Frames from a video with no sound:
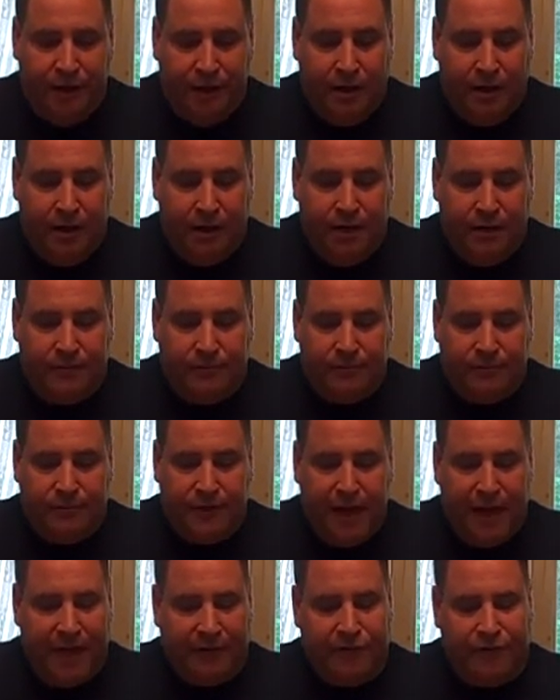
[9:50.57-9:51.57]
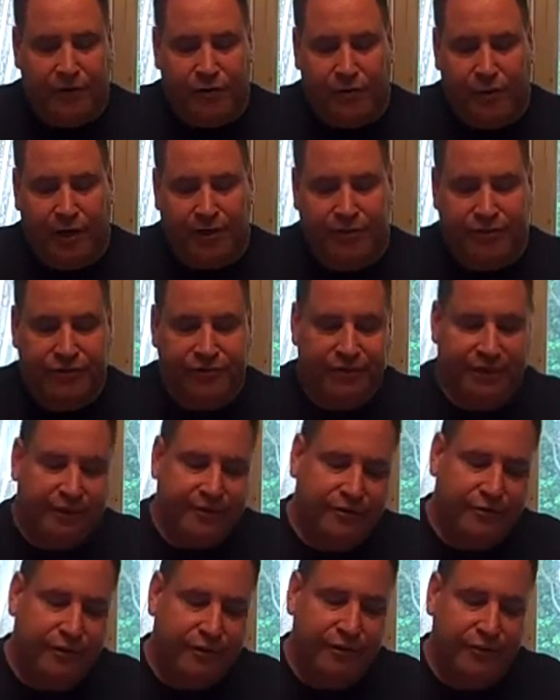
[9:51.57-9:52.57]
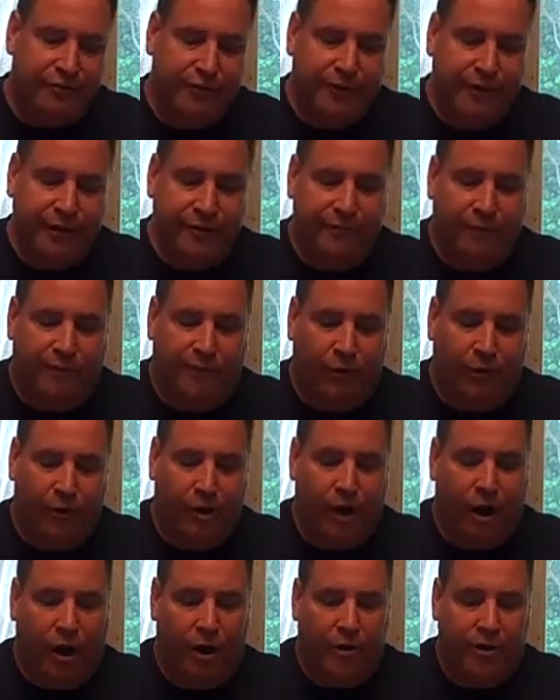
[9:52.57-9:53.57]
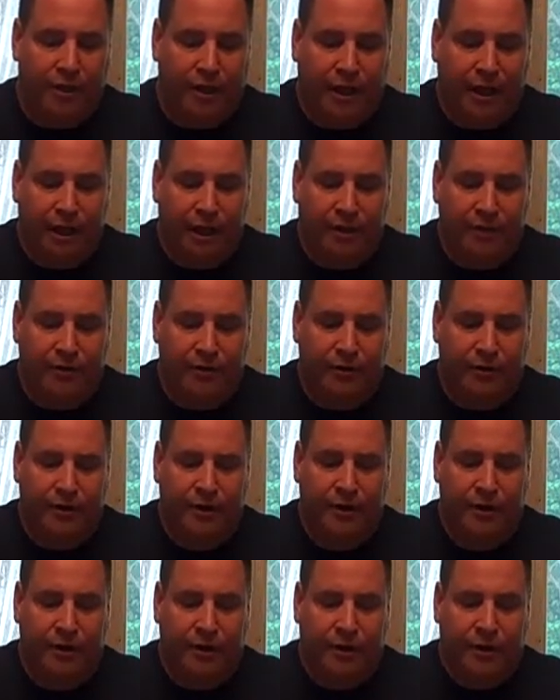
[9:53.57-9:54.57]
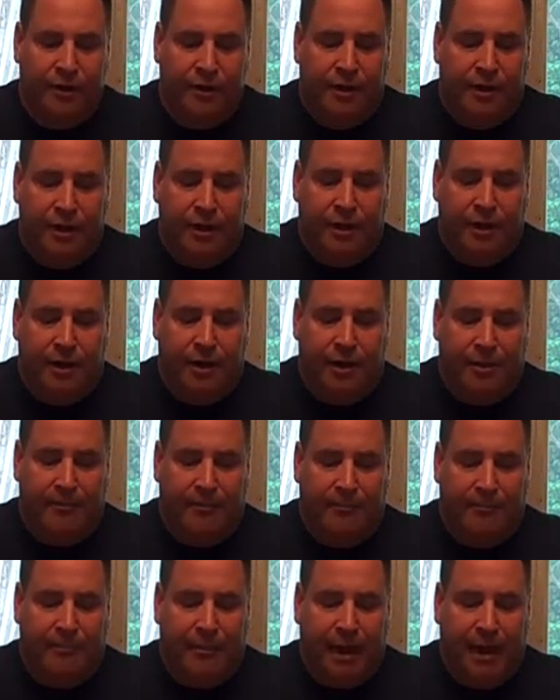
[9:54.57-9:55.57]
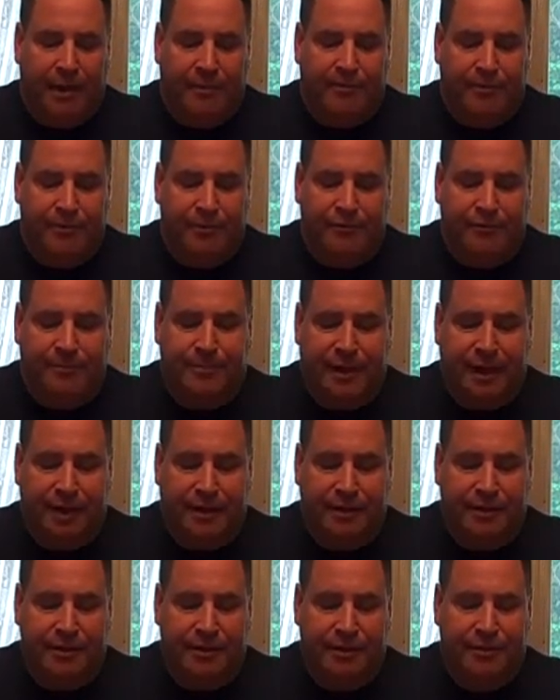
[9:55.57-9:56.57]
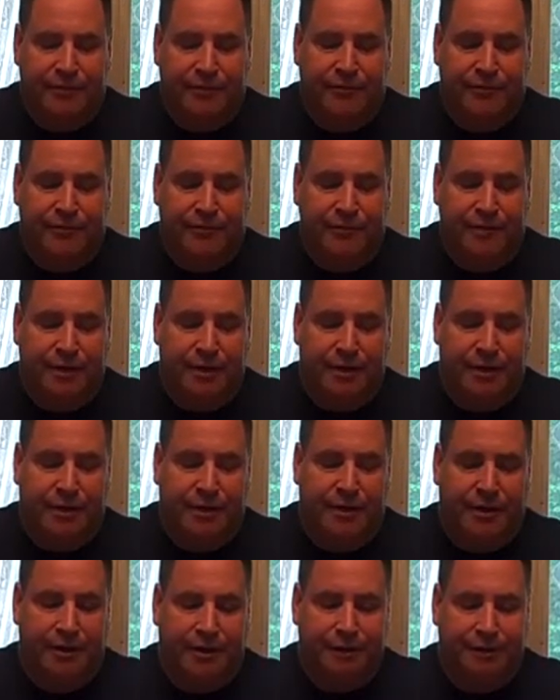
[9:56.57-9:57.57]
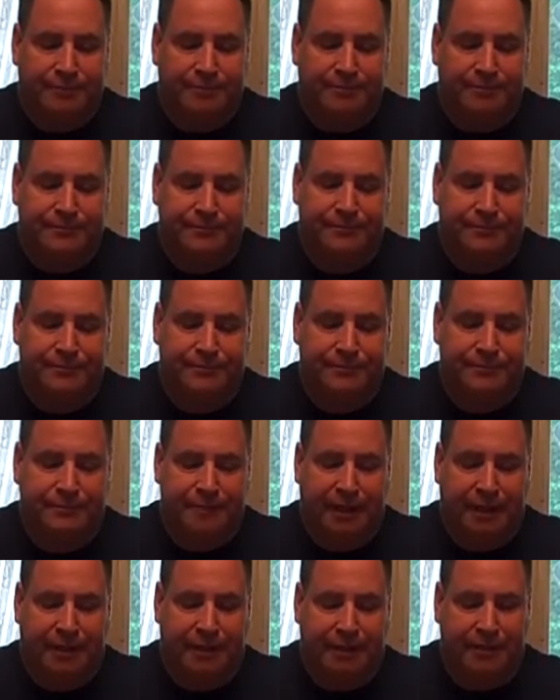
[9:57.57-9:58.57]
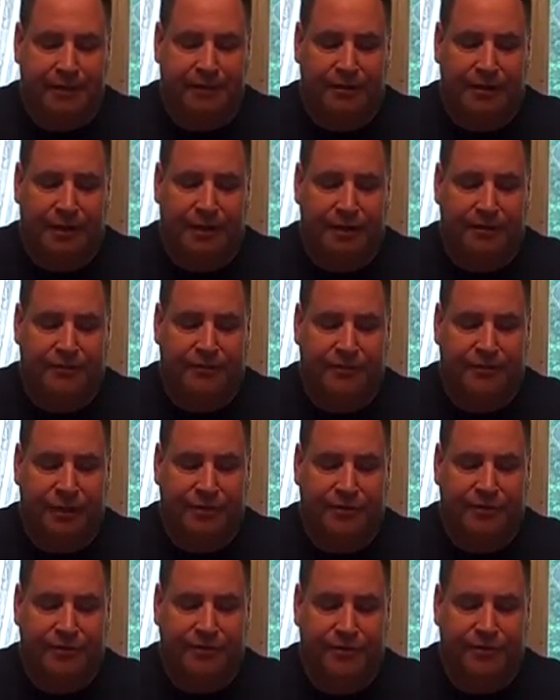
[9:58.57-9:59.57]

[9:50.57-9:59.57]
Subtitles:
To answer questions like 2, 3, and 4 all together, My perspective and assumptions